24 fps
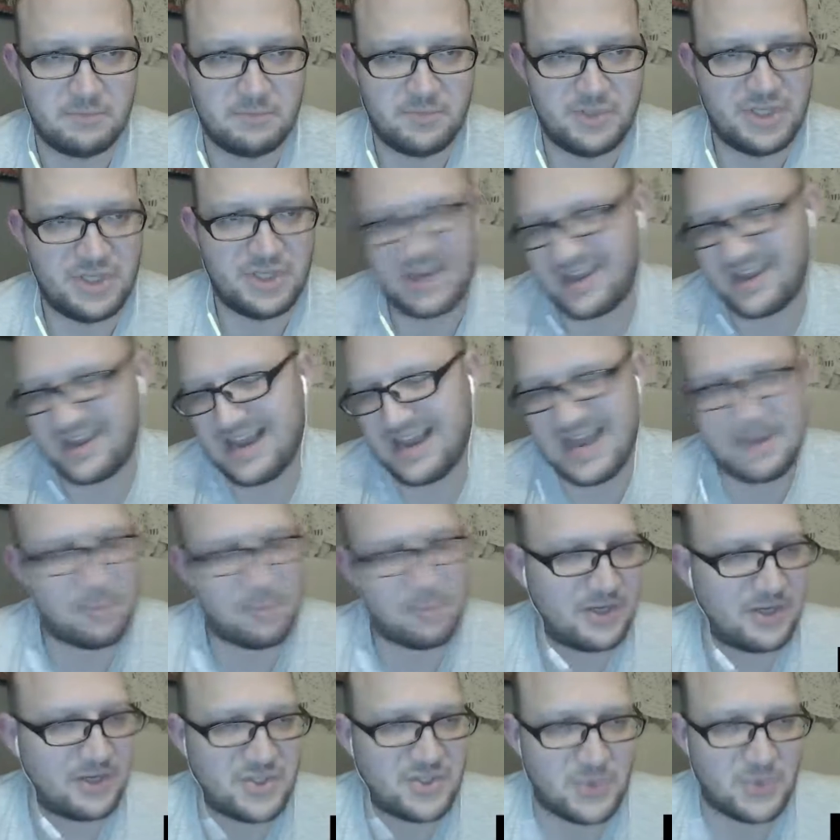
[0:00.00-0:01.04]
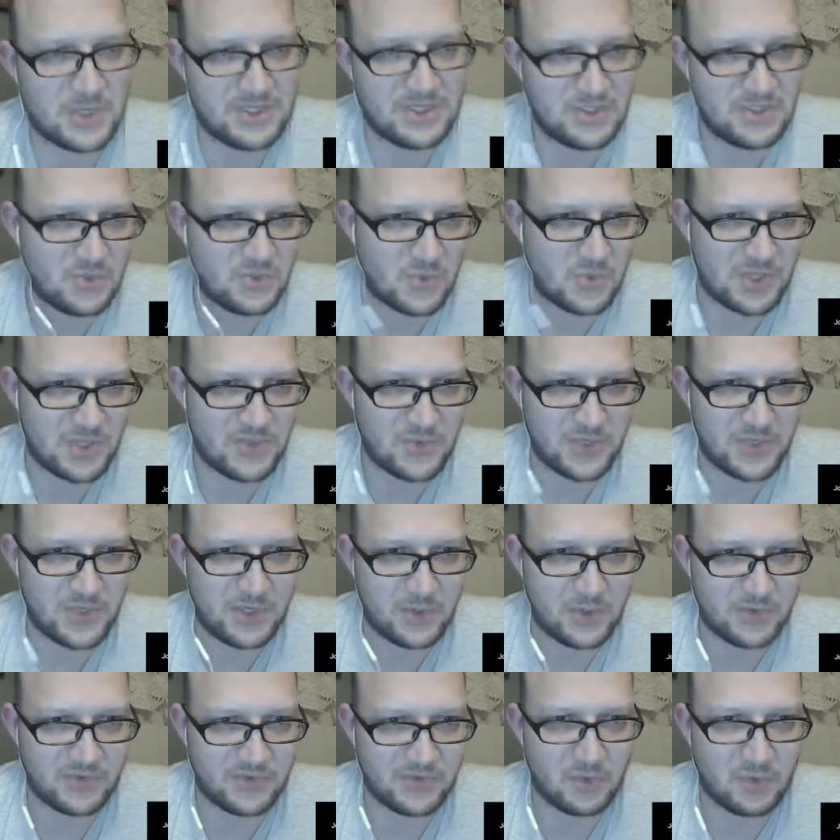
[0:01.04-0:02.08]
Young guy, probably 22, 23
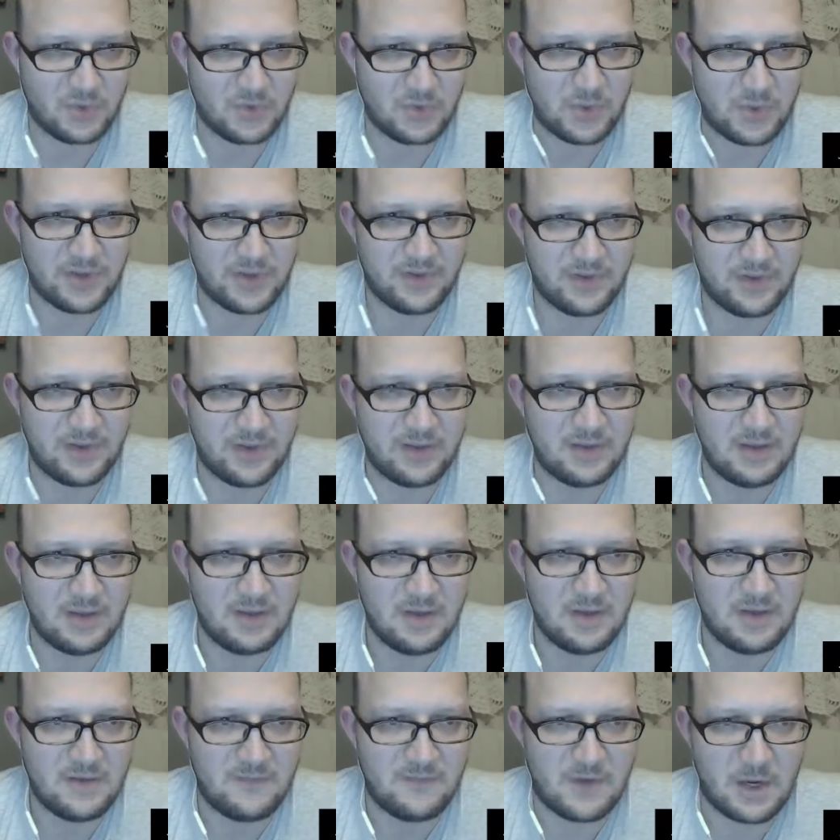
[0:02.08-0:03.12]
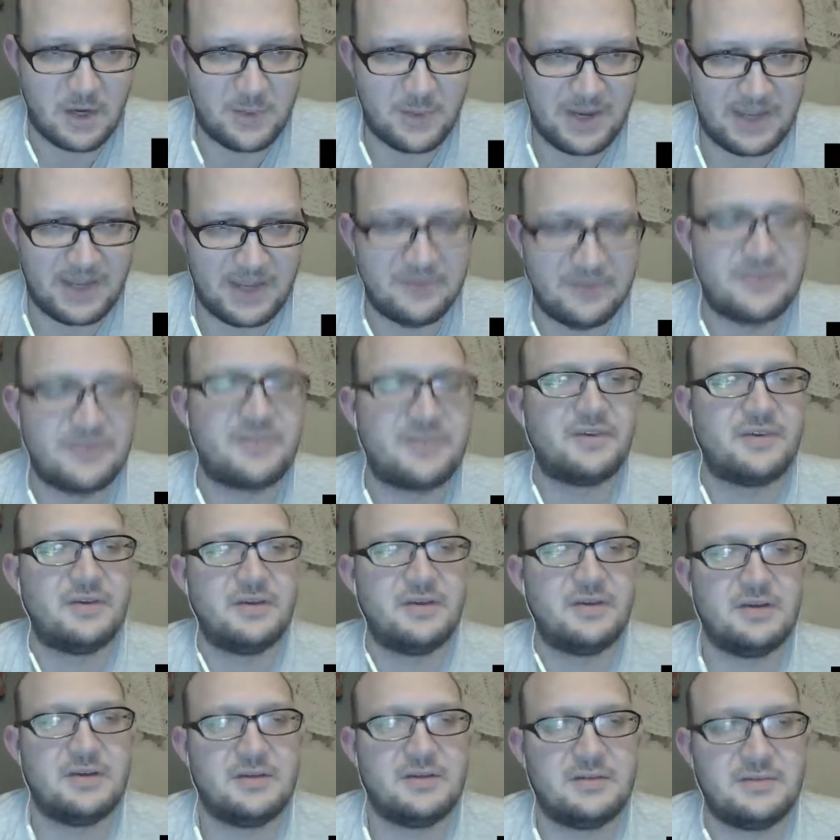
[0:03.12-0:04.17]
years old, one of the farmhands,
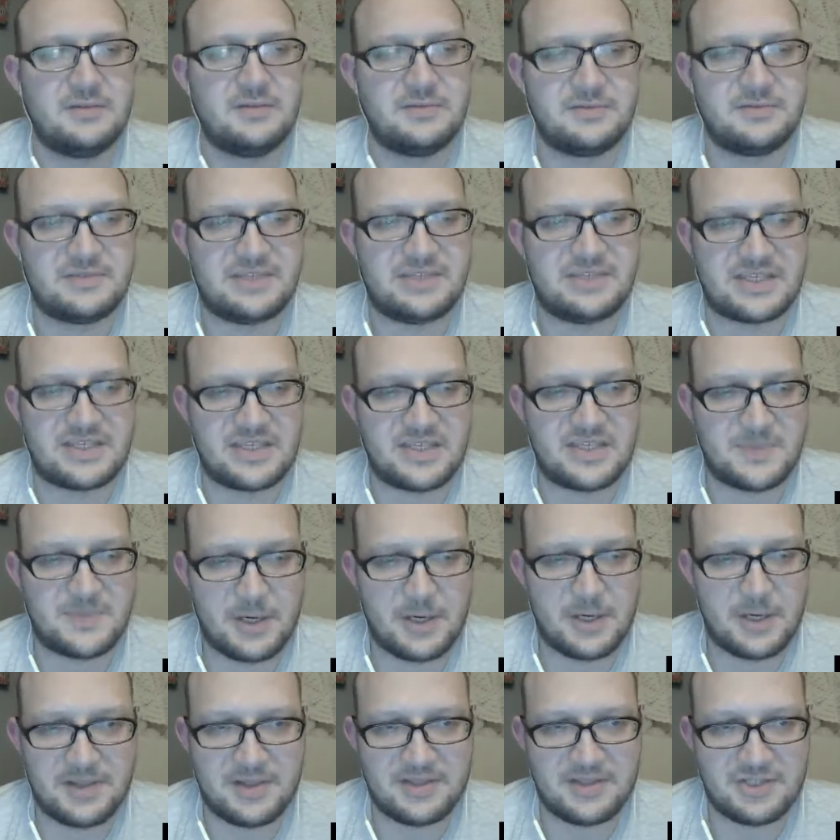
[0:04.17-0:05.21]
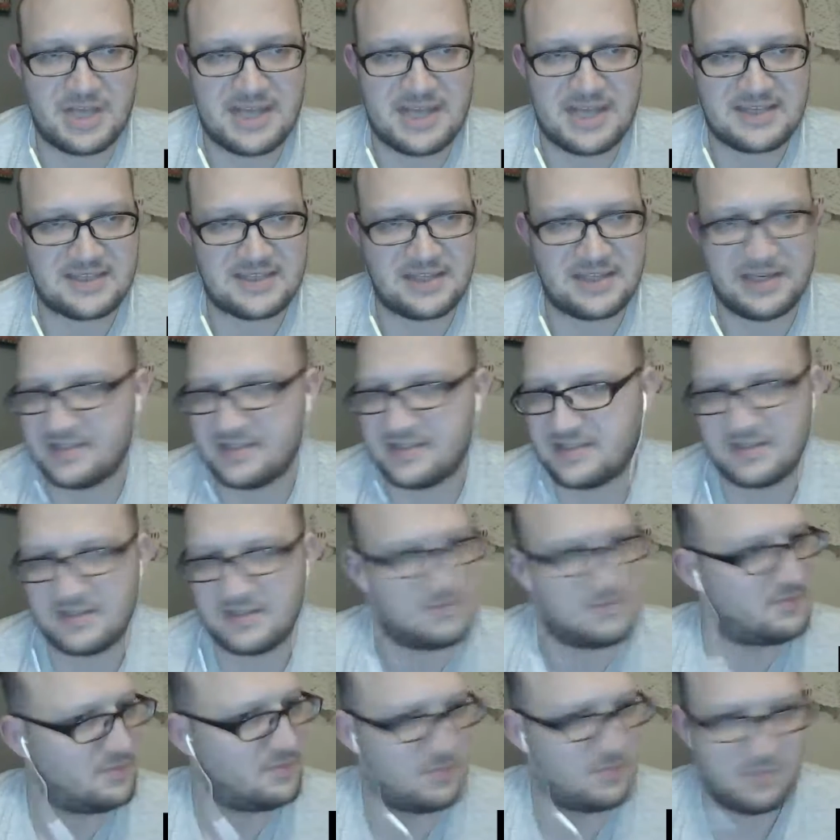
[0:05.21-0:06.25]
takes a spear to the chest and is
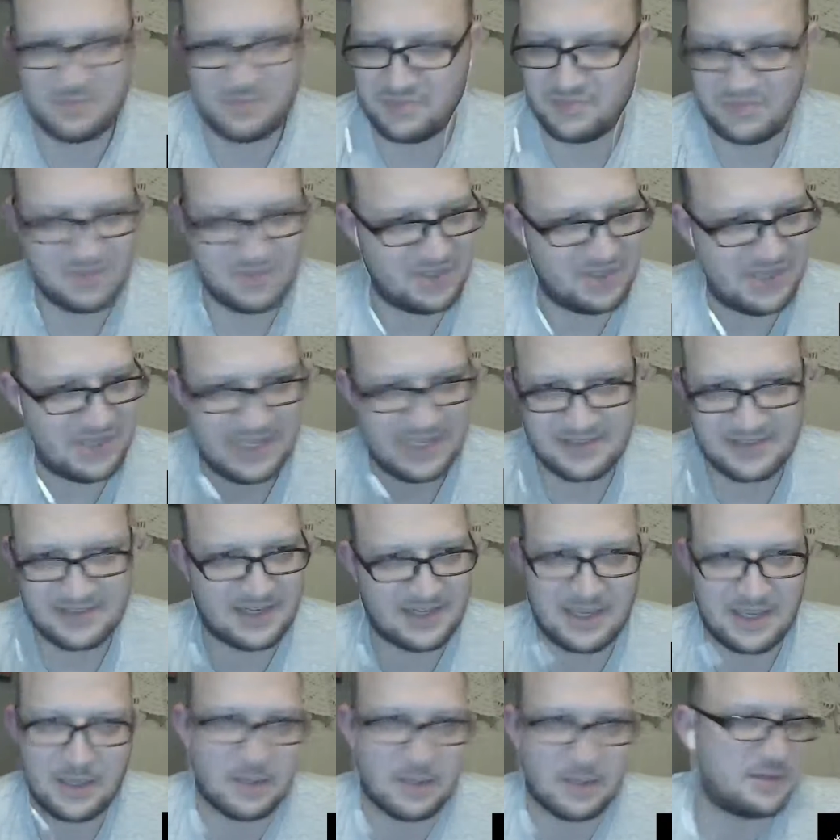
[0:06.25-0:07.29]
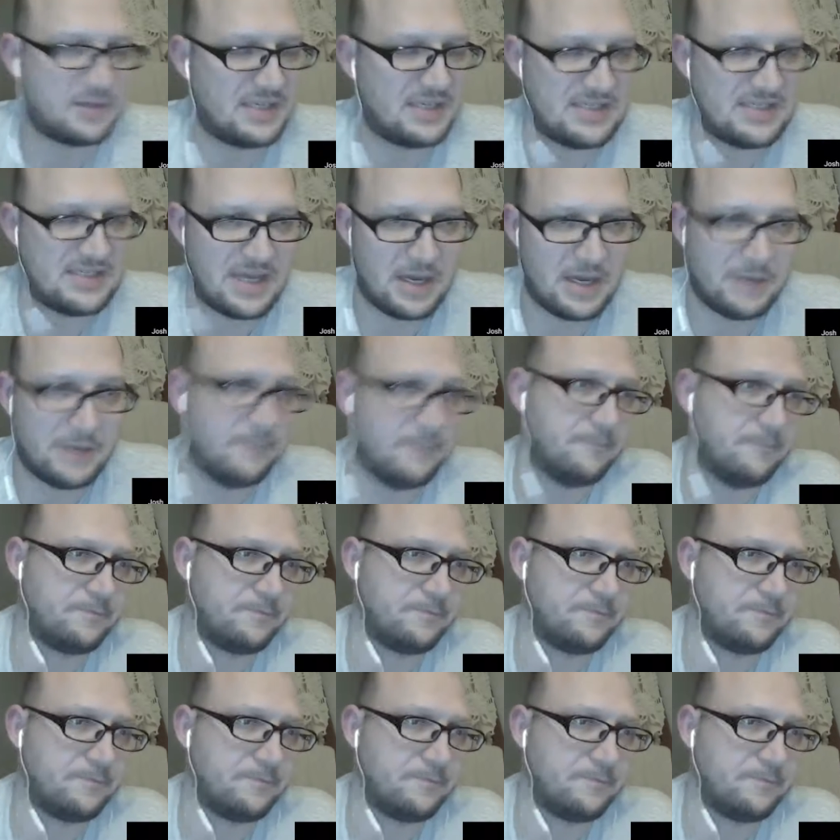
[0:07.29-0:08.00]
insta-kill. He's done.